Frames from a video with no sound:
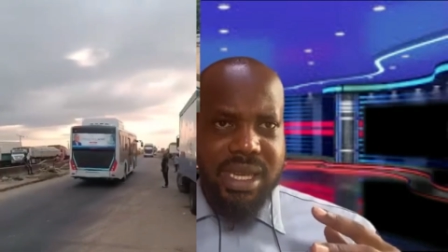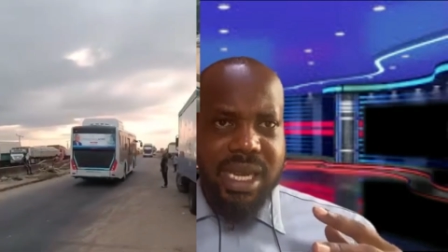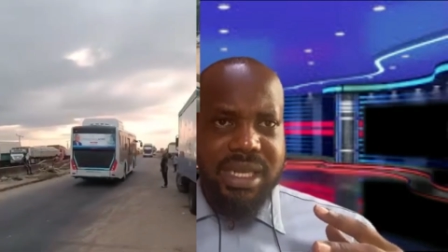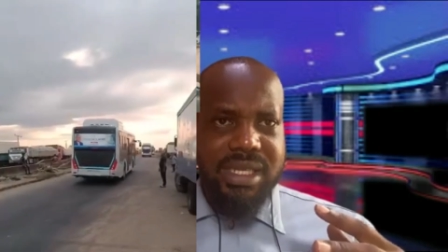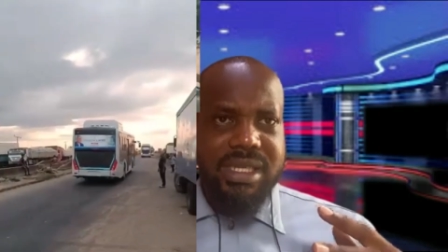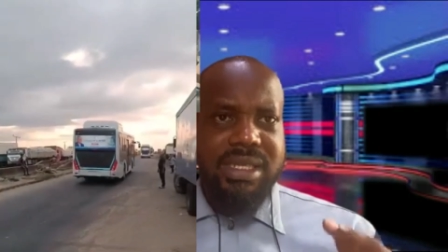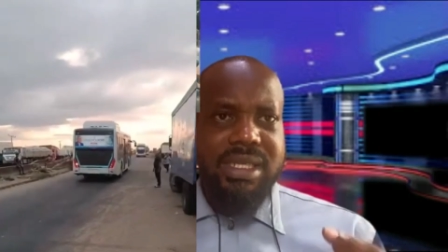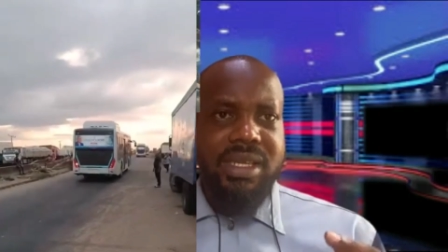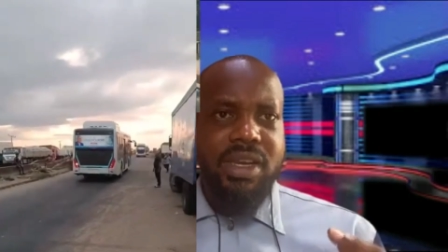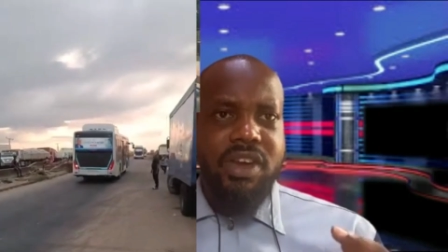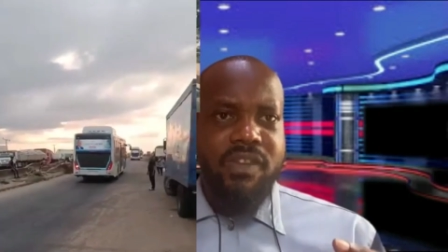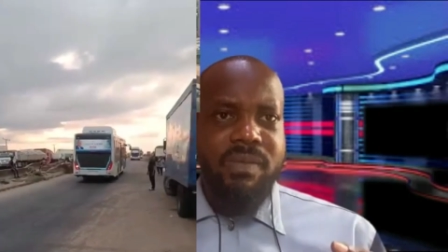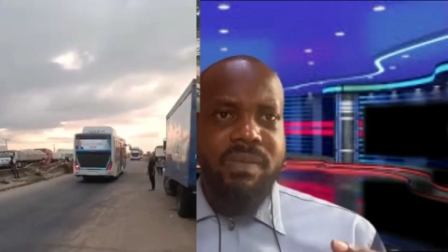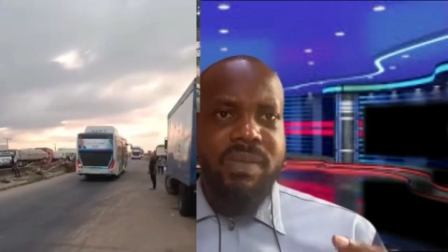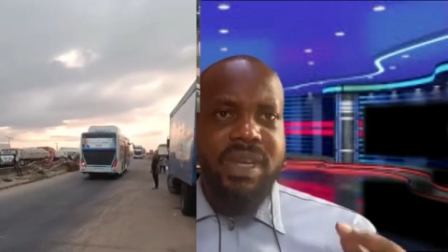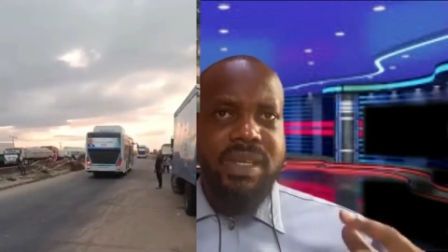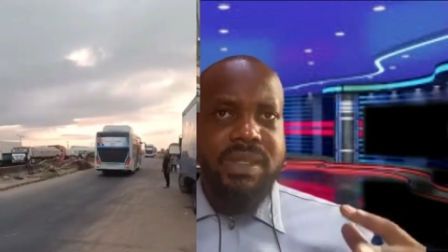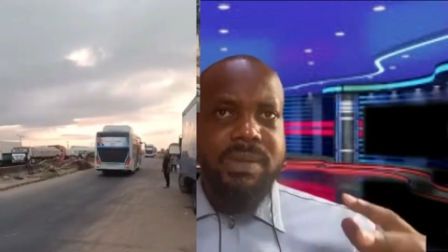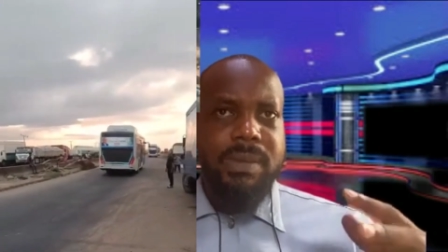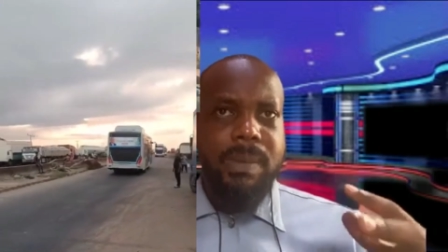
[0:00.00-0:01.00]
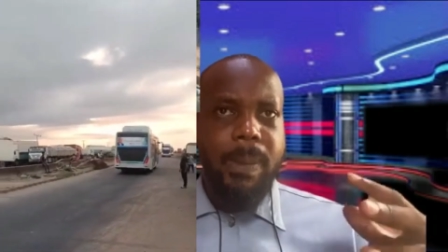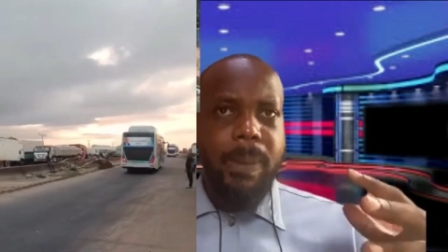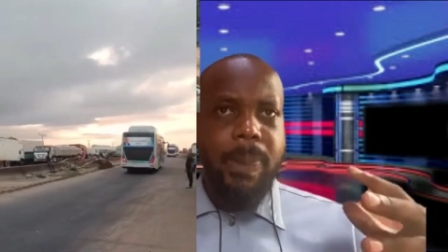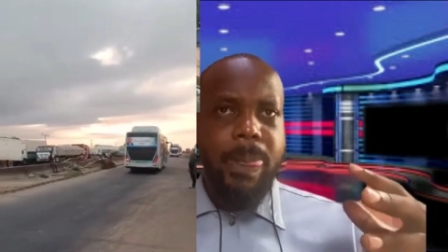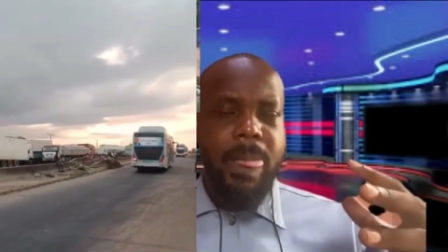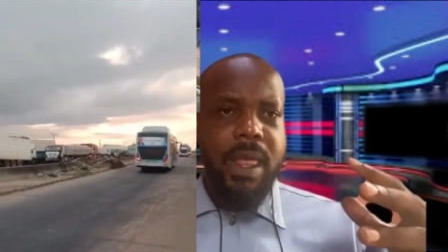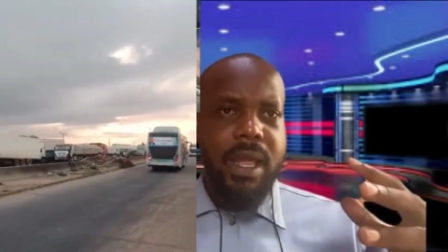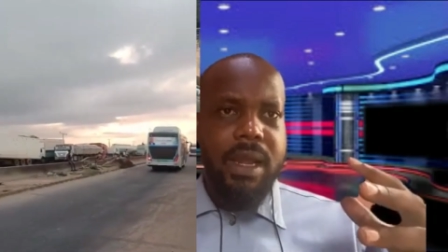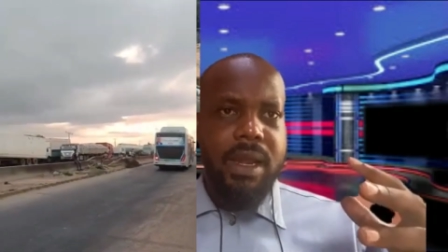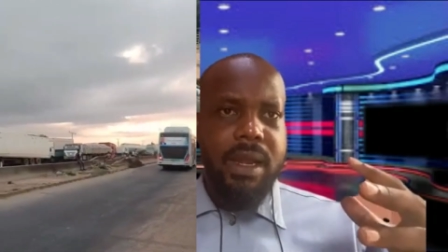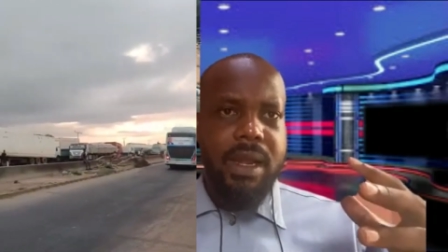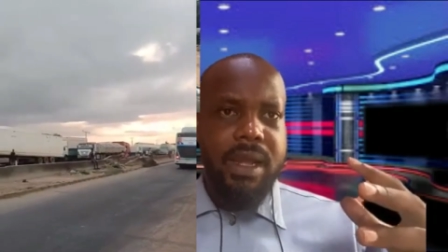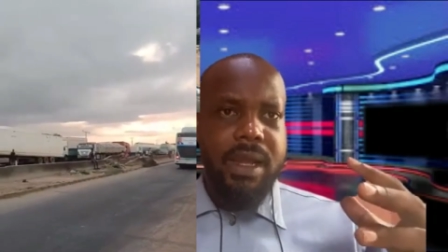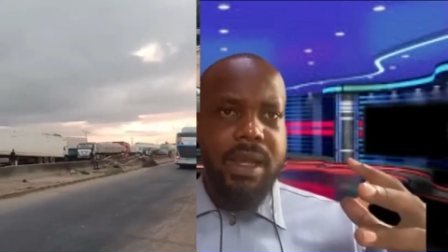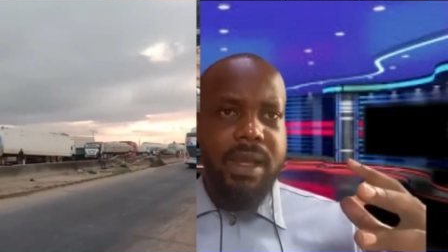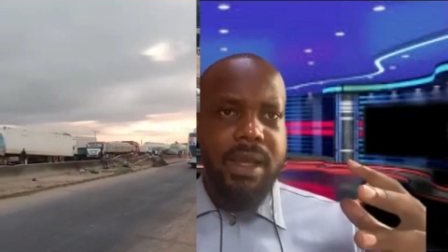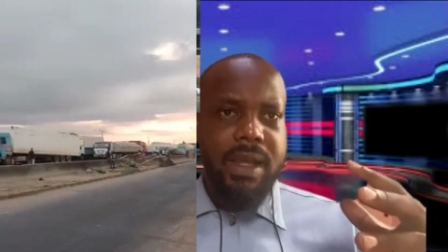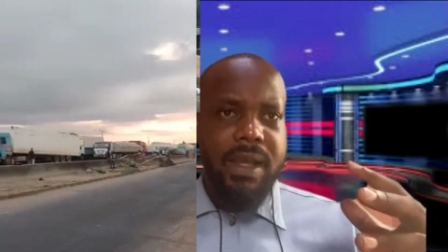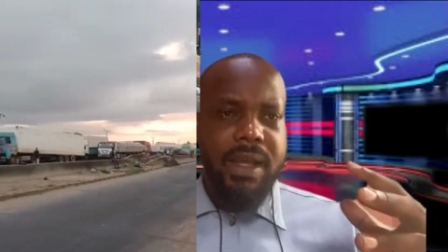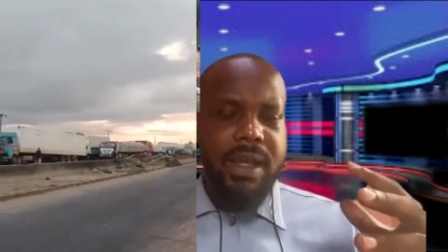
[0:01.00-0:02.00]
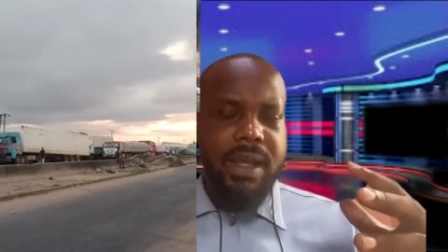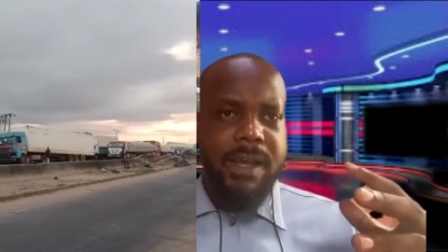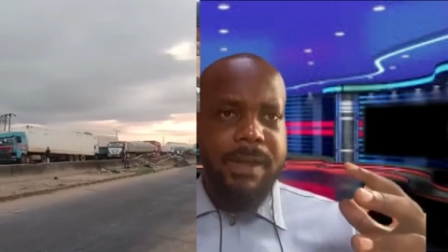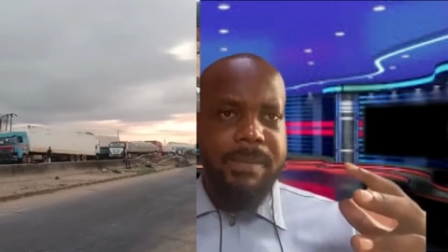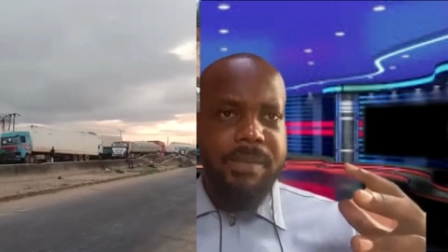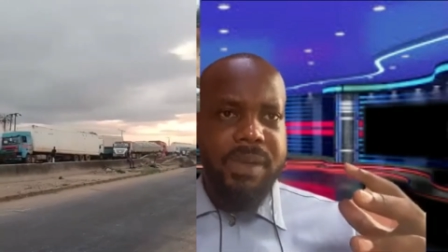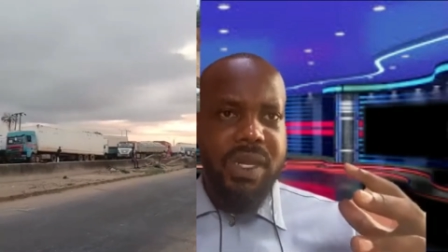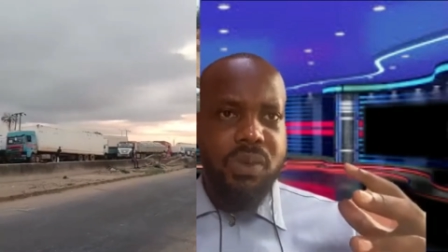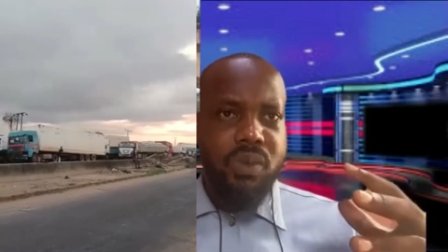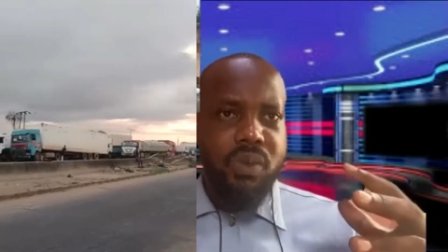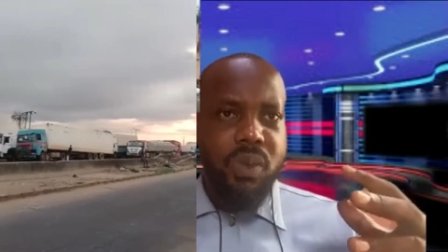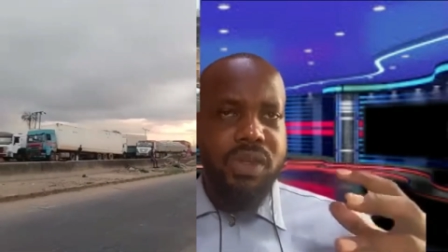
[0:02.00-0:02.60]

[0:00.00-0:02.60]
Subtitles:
that is the government that